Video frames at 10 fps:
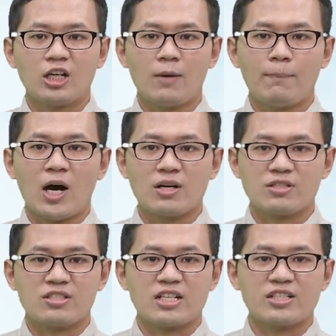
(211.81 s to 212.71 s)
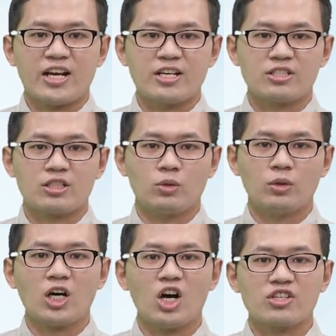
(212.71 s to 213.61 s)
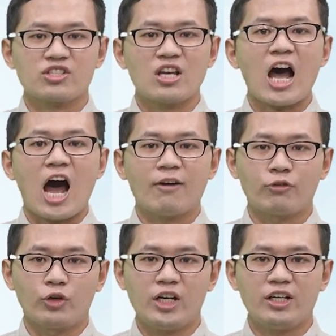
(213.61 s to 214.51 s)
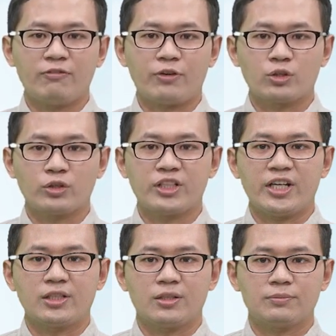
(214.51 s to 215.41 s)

compounds such as glucose are freely filtrated.